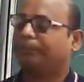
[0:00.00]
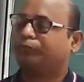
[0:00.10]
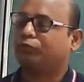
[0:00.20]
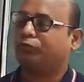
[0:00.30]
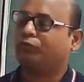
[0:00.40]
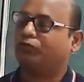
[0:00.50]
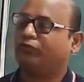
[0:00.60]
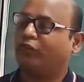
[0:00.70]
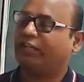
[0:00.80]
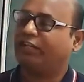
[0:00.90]
through roof
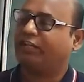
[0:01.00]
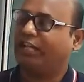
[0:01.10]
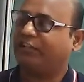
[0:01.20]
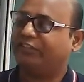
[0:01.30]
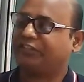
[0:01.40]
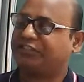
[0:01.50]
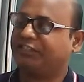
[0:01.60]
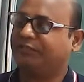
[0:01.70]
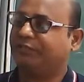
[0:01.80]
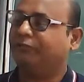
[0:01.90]
water harvesting
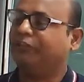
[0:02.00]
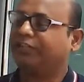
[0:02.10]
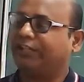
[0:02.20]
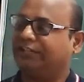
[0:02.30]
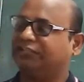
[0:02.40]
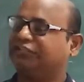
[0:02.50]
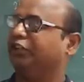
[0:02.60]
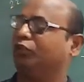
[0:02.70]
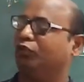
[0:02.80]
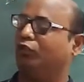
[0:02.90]
we can save
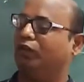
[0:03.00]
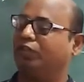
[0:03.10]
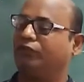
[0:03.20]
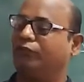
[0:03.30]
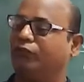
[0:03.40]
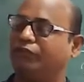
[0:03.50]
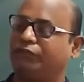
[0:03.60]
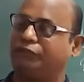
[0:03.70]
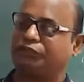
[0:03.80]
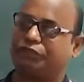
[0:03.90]
the water for the
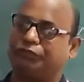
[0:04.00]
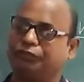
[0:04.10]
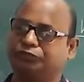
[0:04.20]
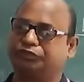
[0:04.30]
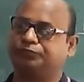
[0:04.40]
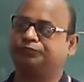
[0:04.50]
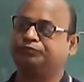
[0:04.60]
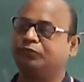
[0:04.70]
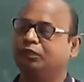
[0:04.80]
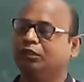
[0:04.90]
future use.
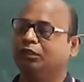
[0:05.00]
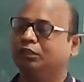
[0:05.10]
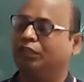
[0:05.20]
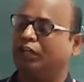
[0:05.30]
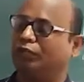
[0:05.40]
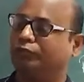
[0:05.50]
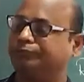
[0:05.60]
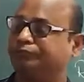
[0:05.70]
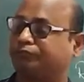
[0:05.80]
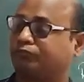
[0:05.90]
Now